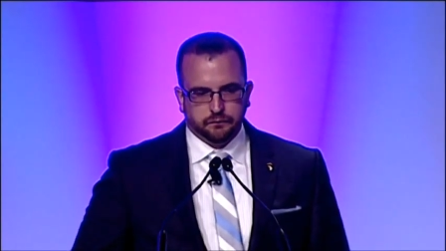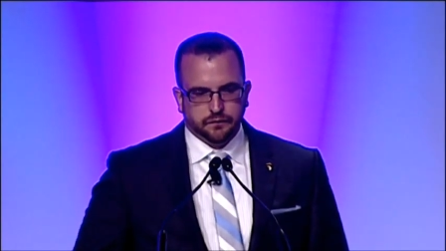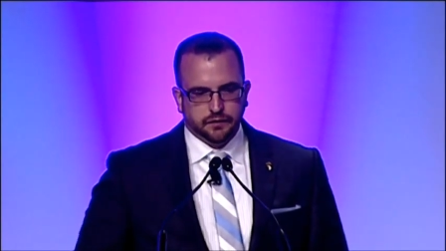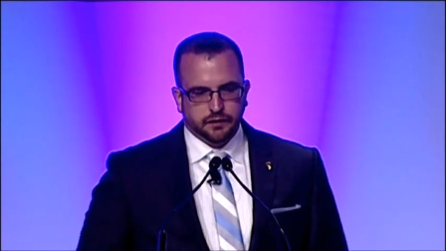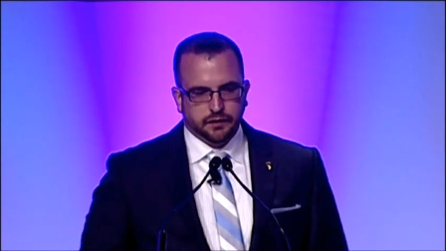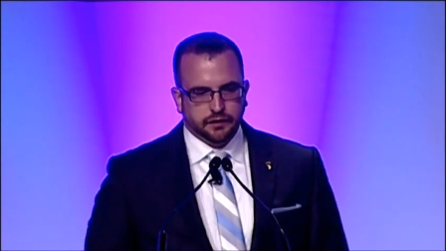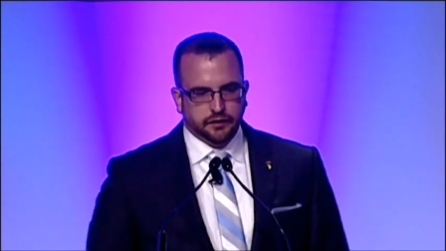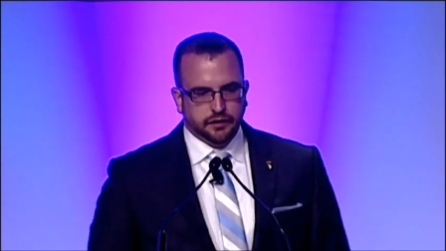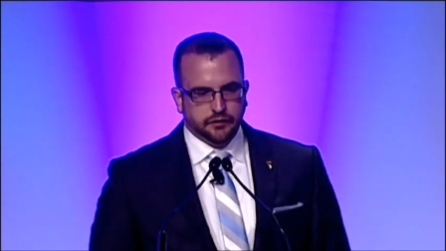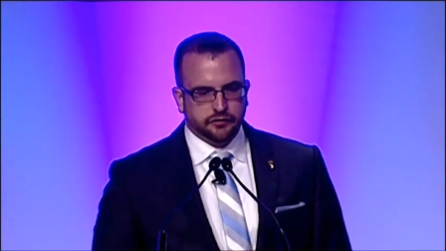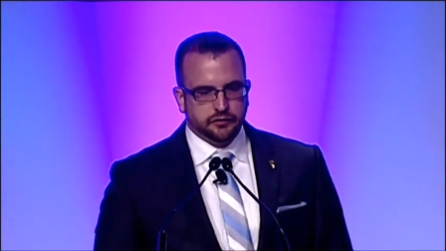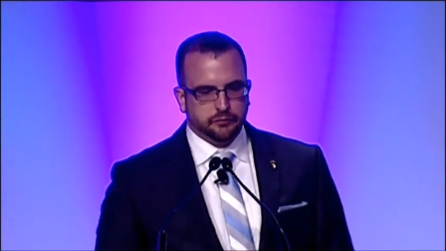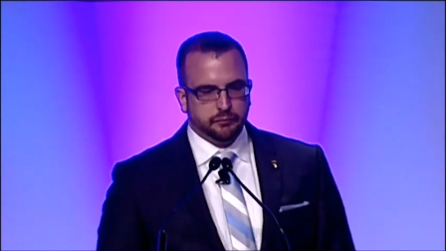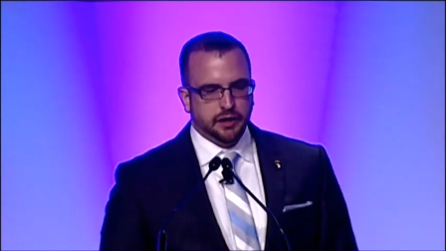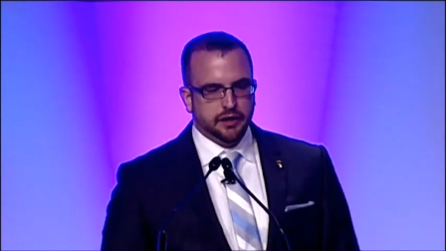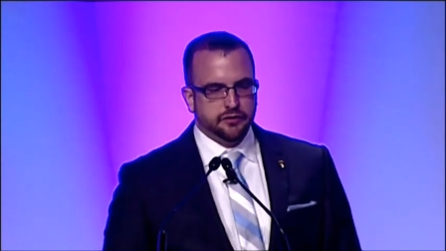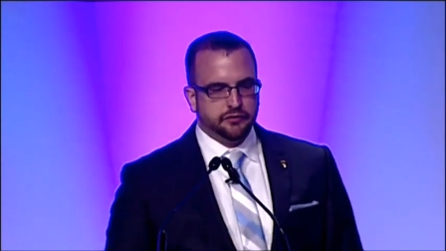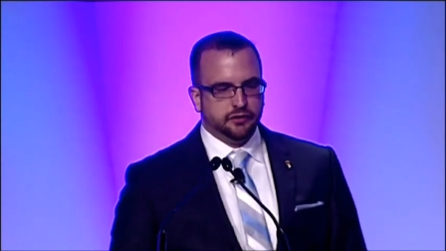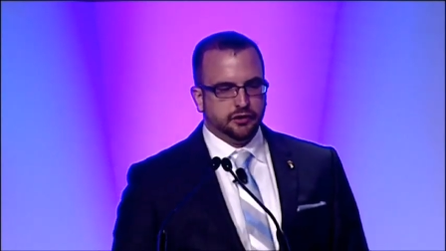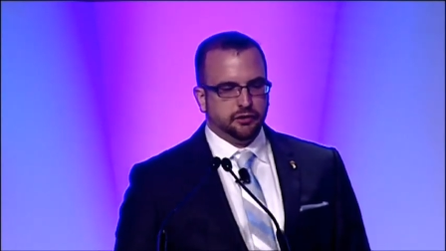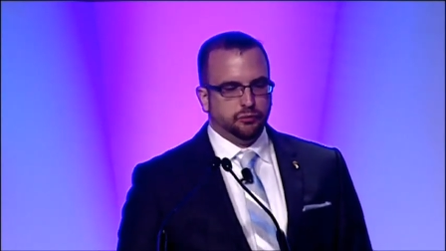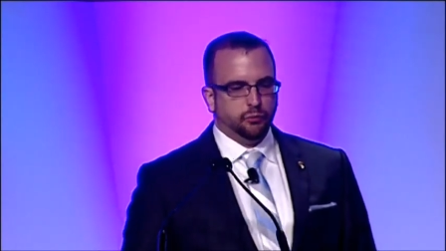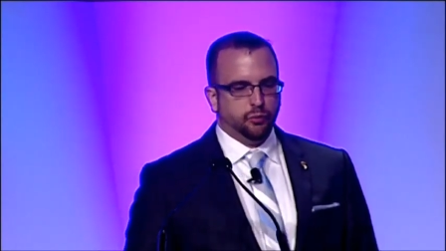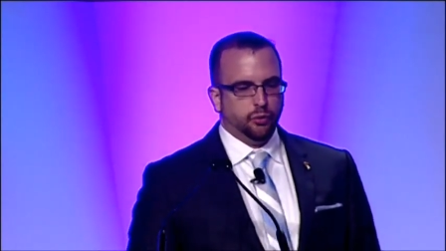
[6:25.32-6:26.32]
This
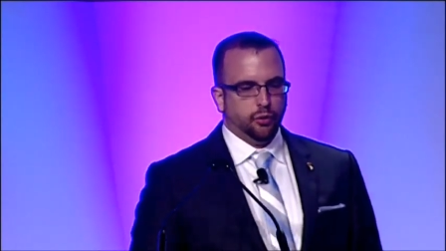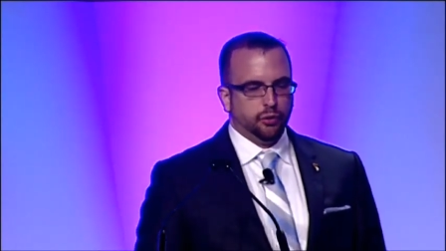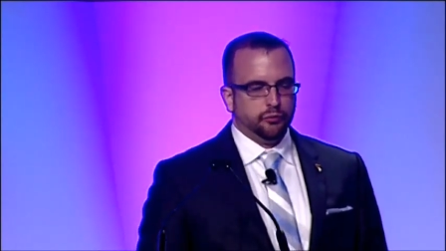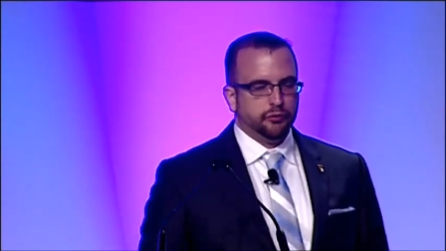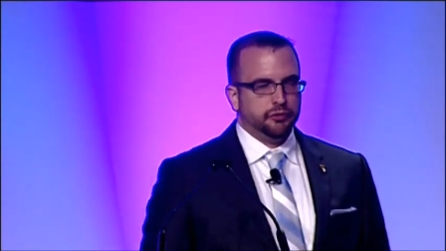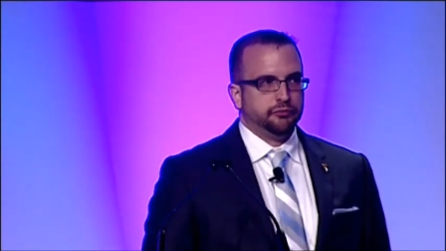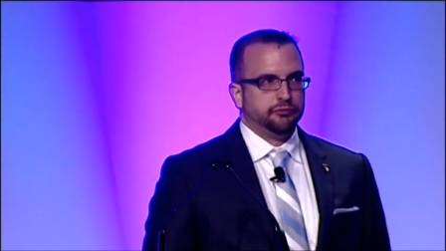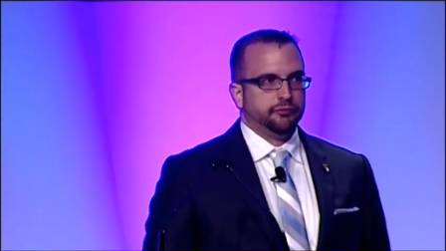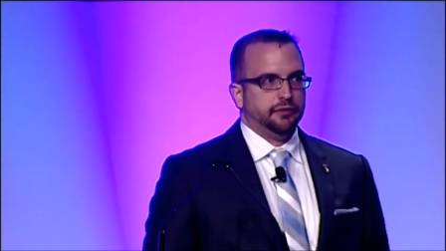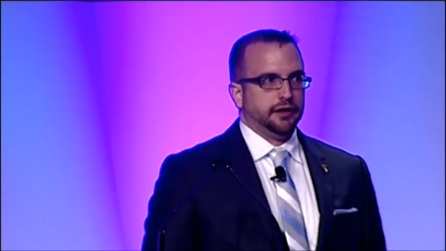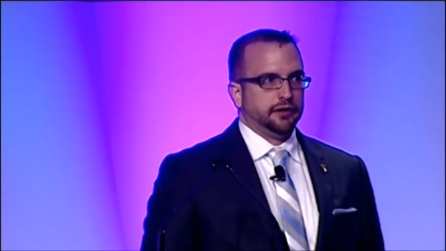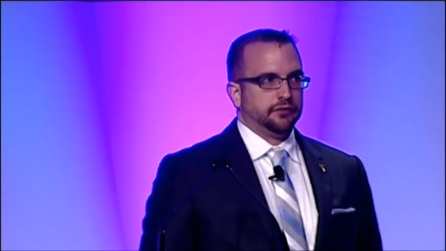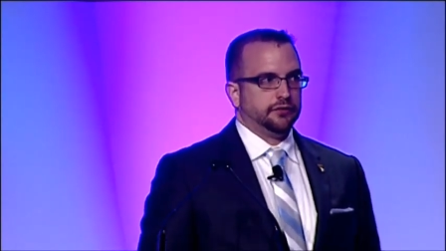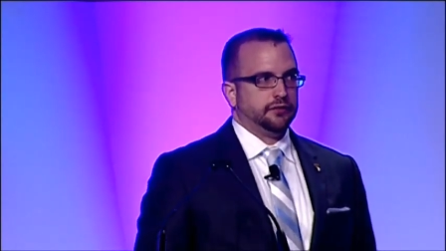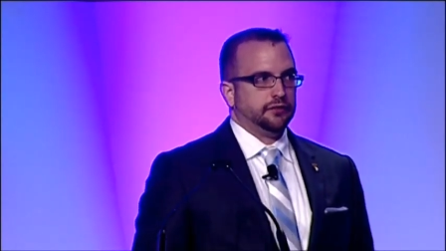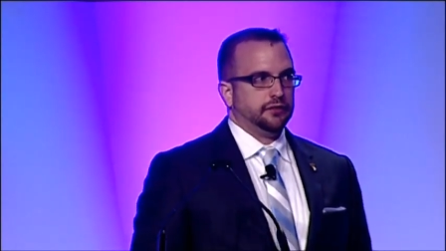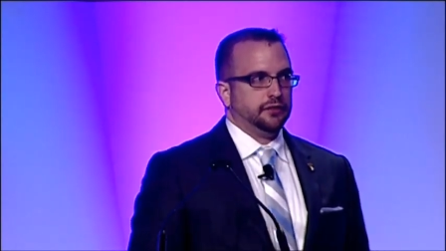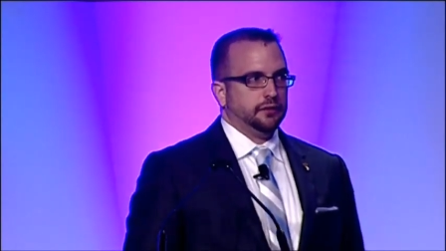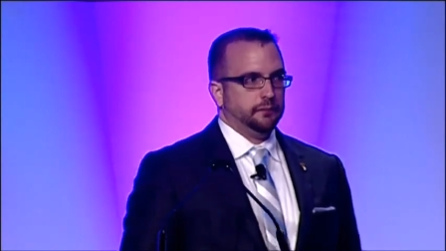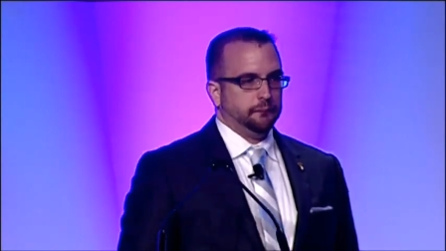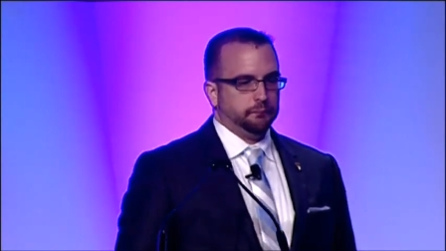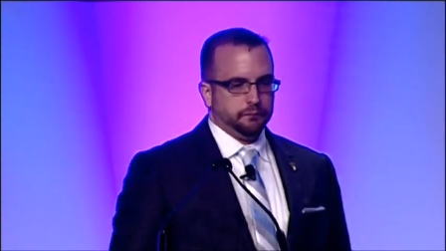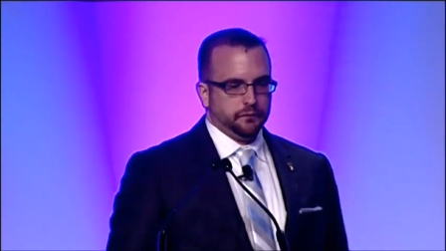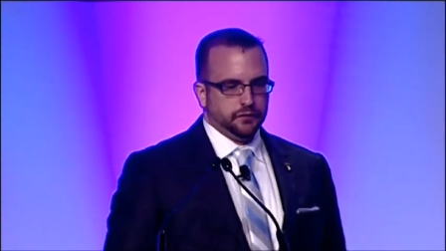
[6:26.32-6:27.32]
amazing award
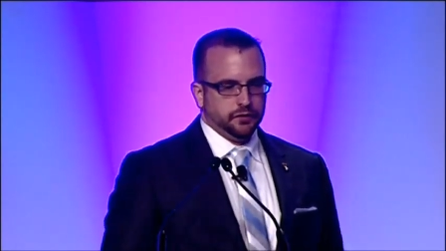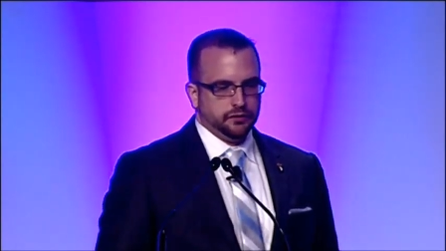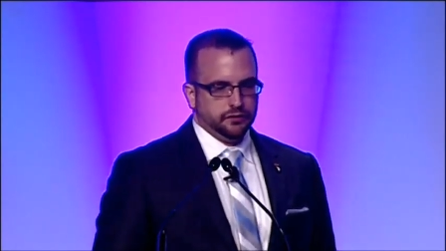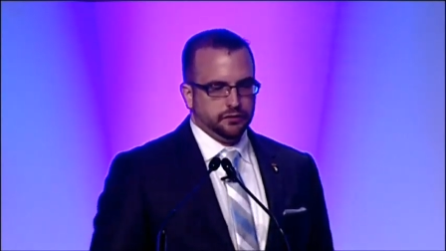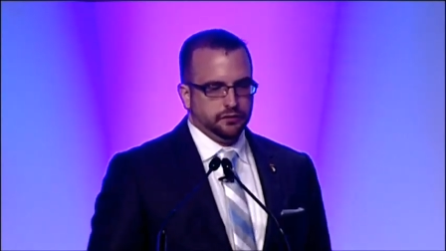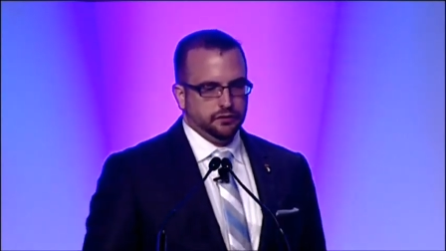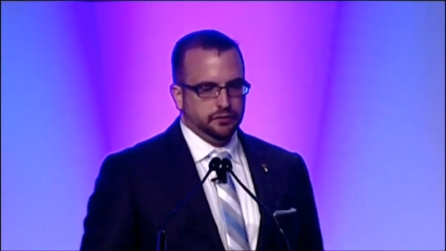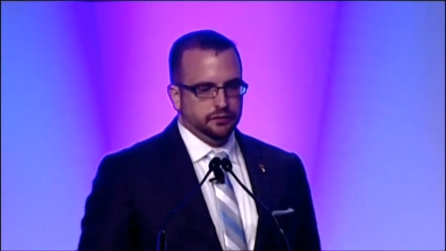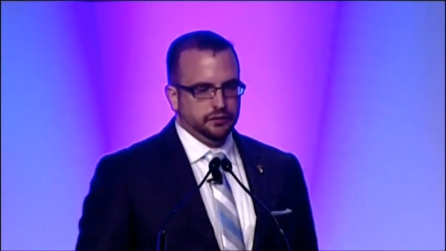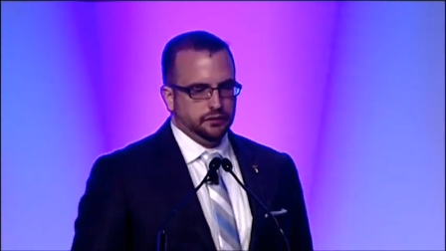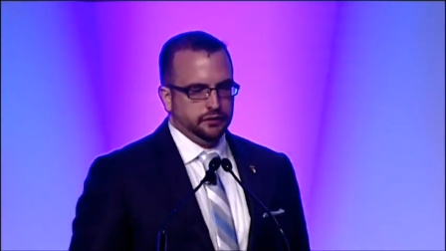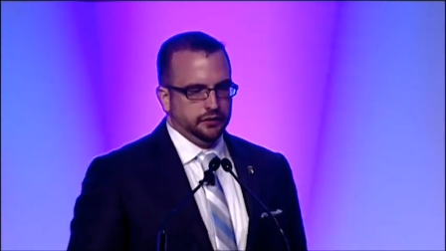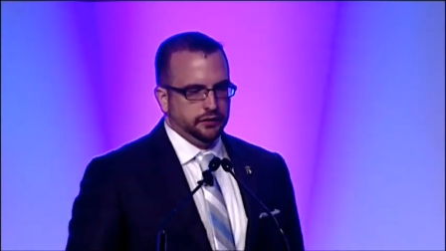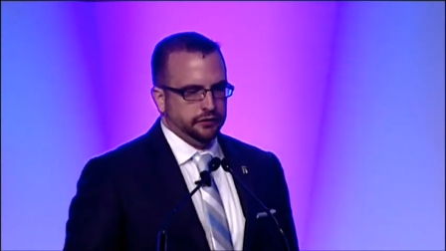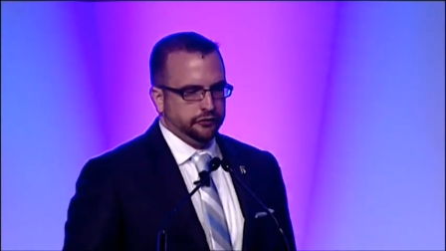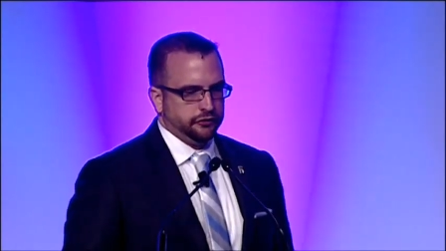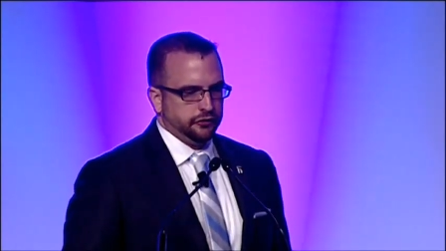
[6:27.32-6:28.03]
is